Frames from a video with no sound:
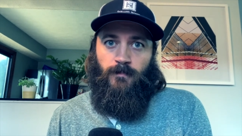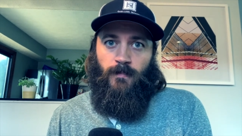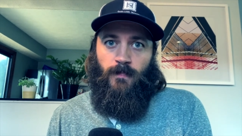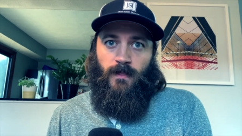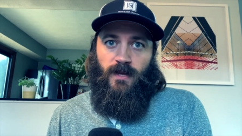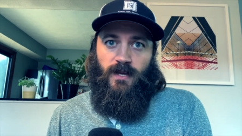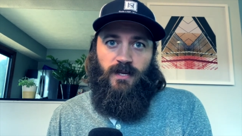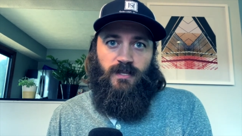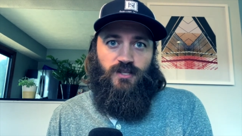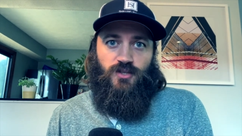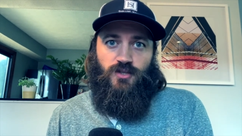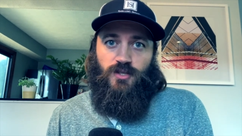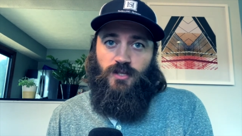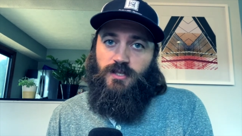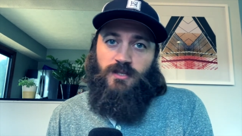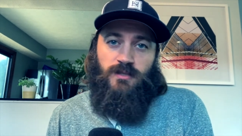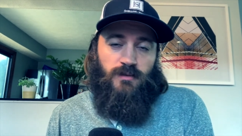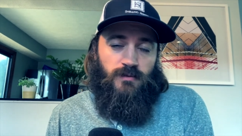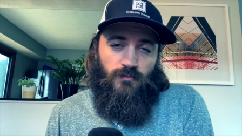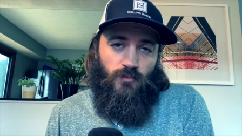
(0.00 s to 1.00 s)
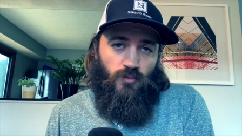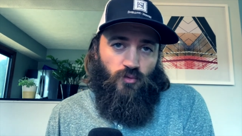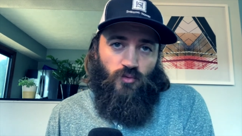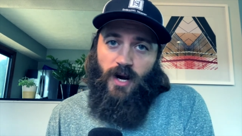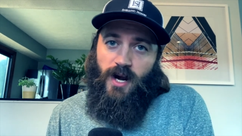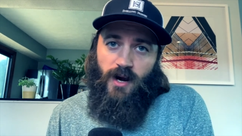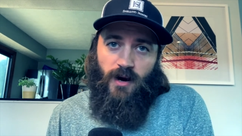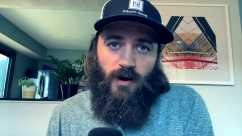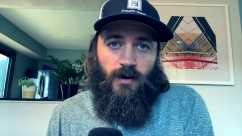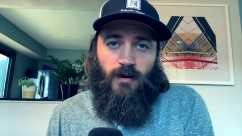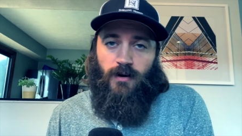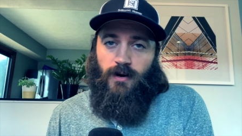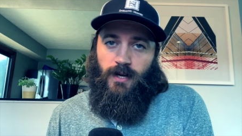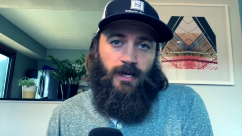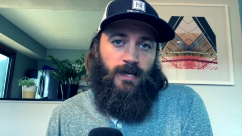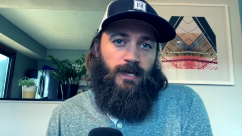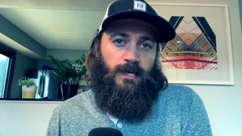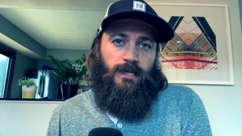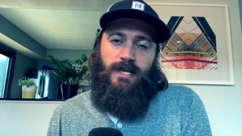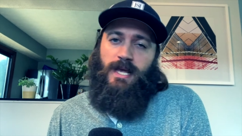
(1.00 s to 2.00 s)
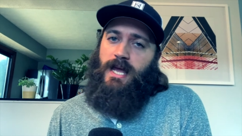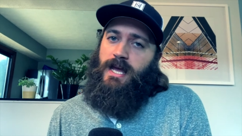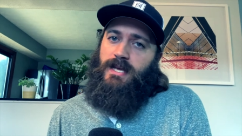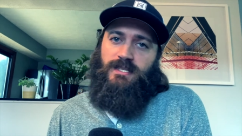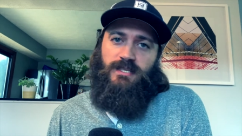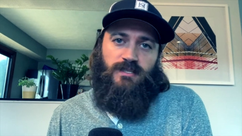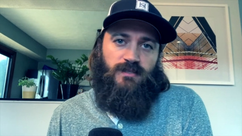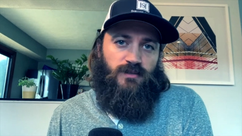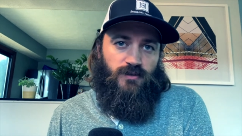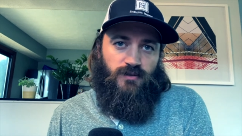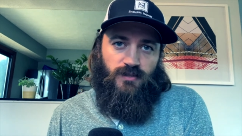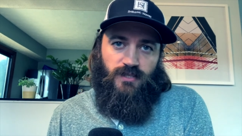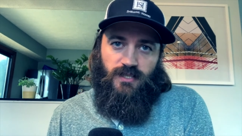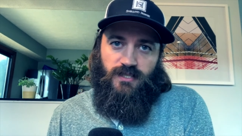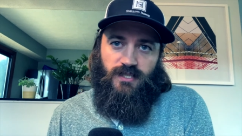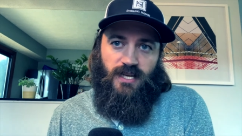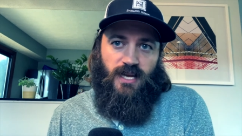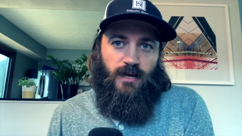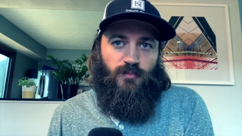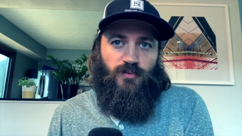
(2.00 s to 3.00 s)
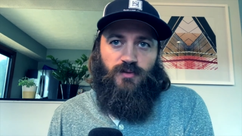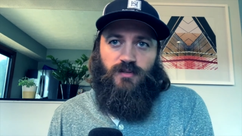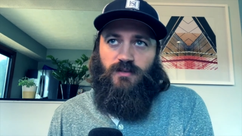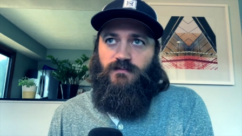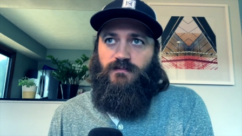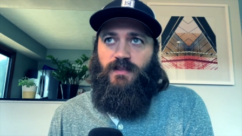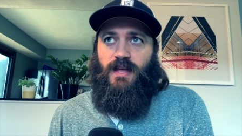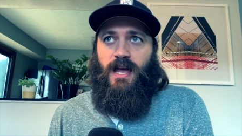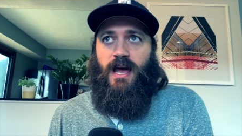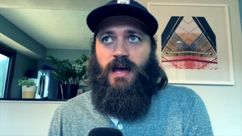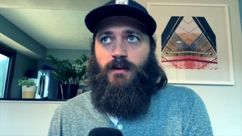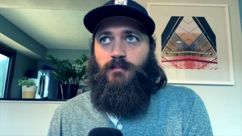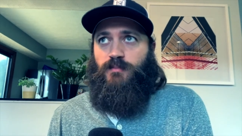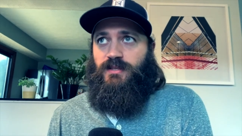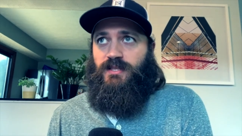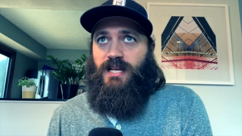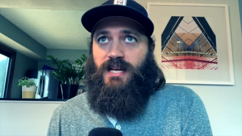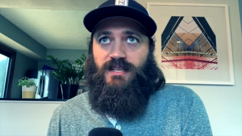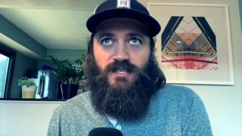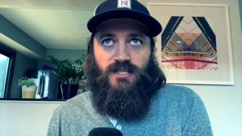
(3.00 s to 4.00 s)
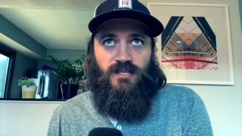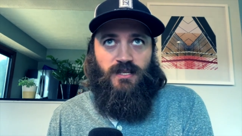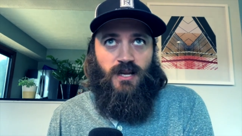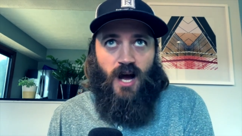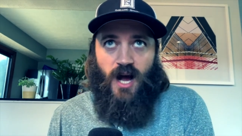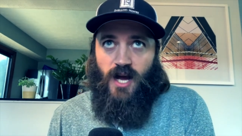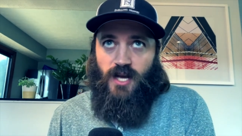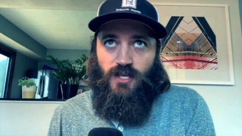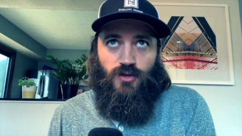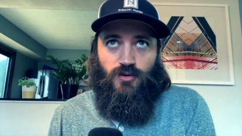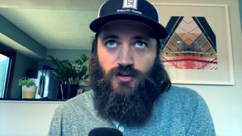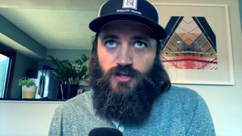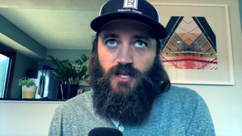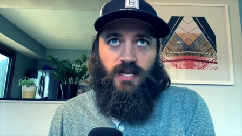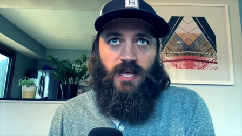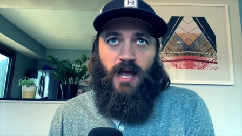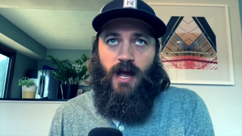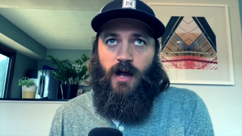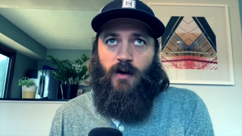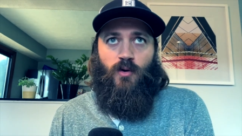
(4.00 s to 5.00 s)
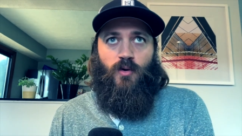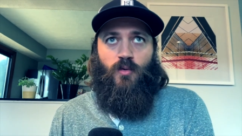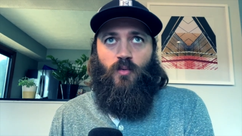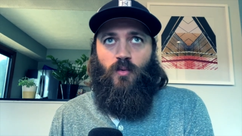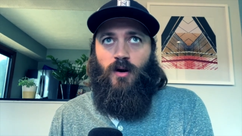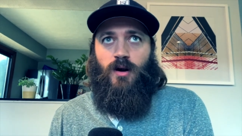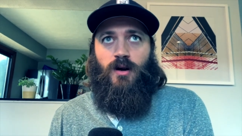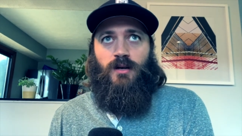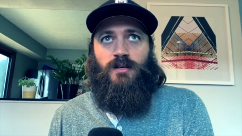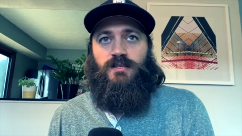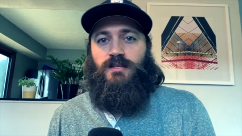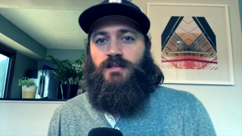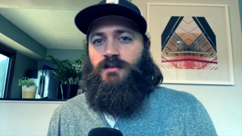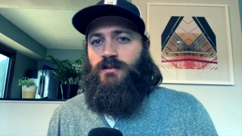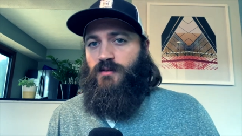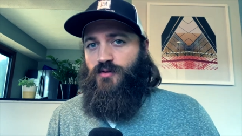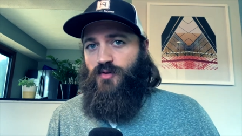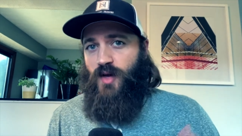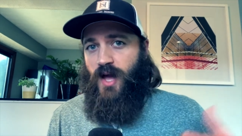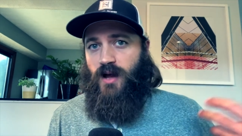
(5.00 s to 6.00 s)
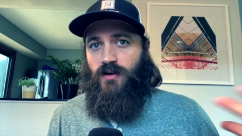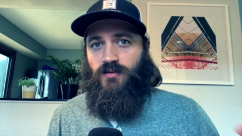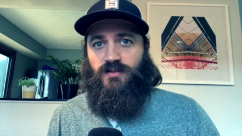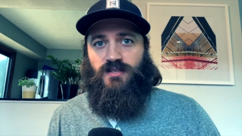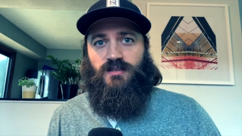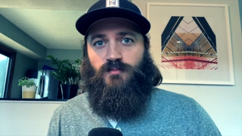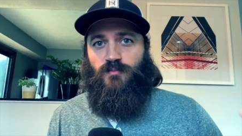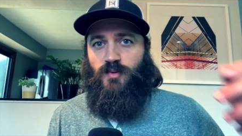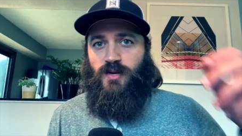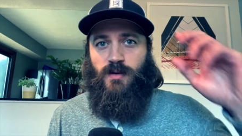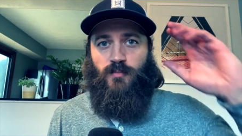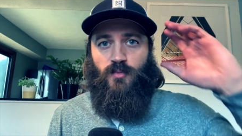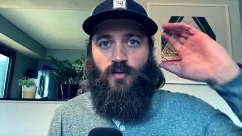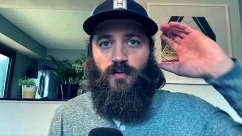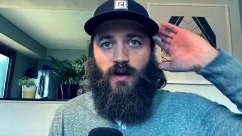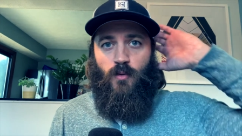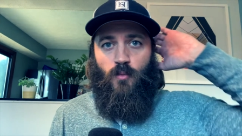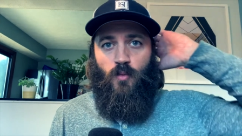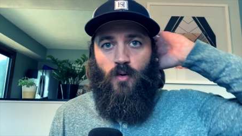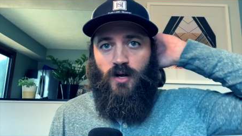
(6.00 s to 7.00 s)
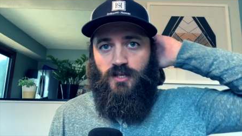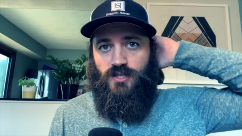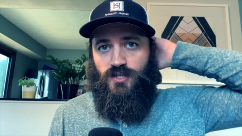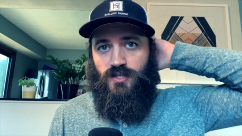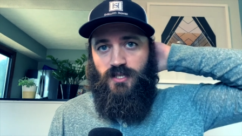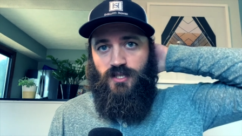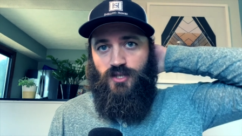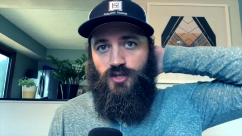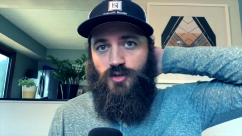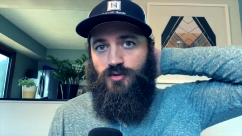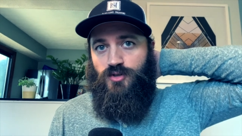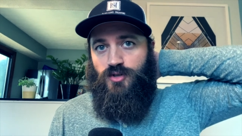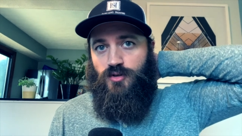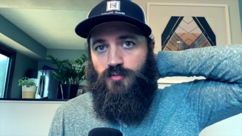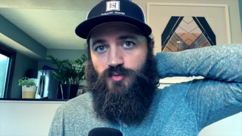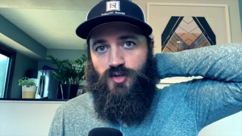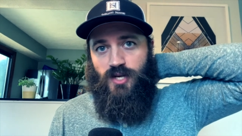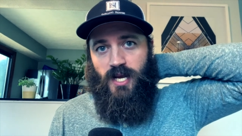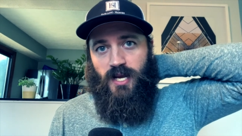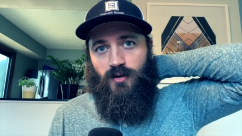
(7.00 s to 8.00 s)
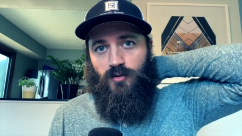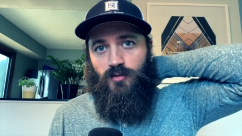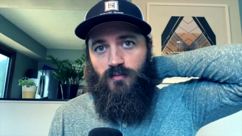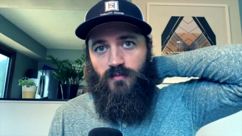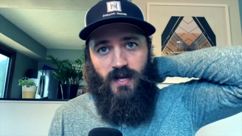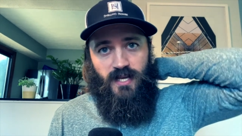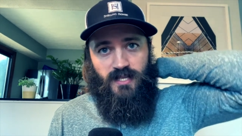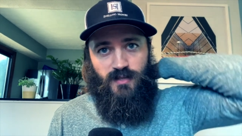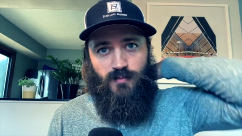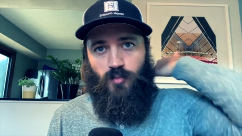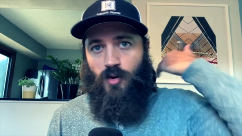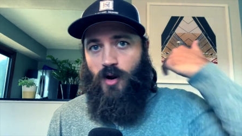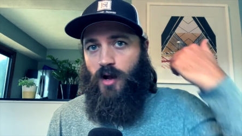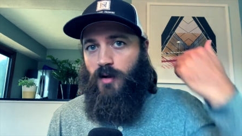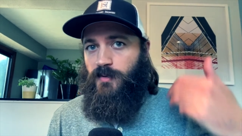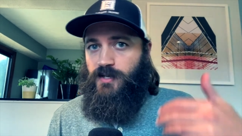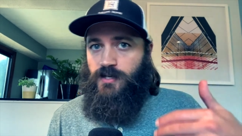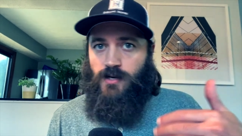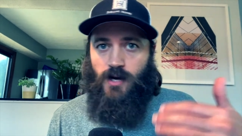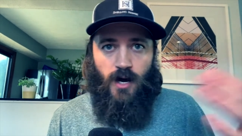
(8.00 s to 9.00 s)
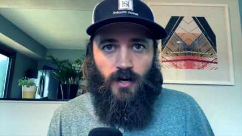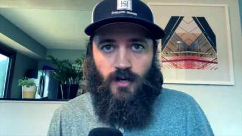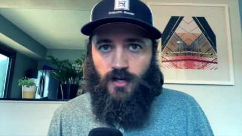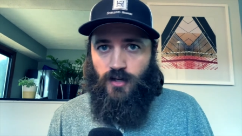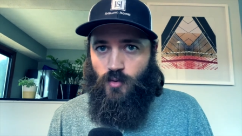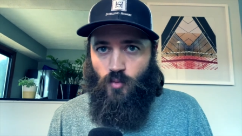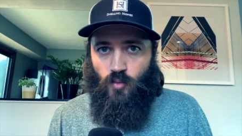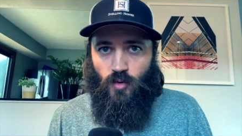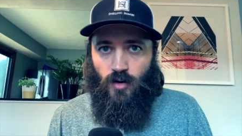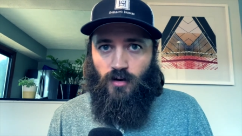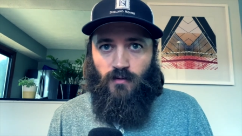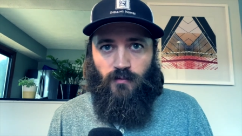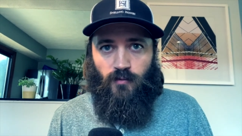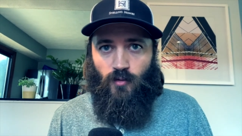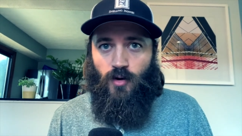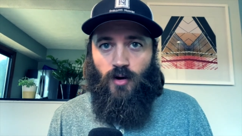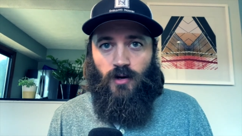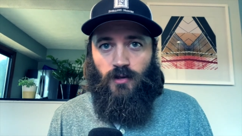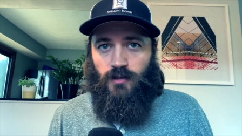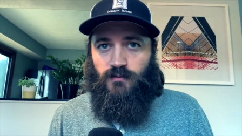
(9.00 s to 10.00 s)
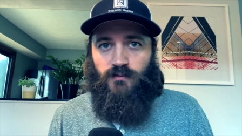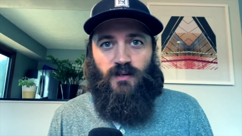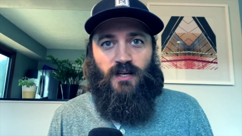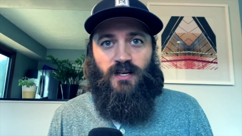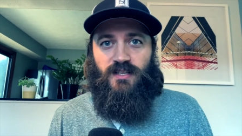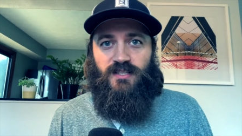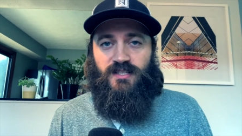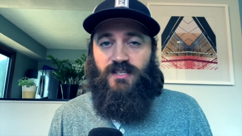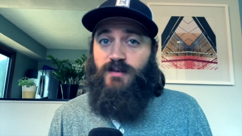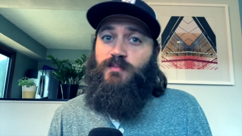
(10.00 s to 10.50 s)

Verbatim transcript: It's just rare. And yes, there's examples of that, but that's not usually how it works. And the thousand people that watch this YouTube channel, that's probably not going to work for all of us.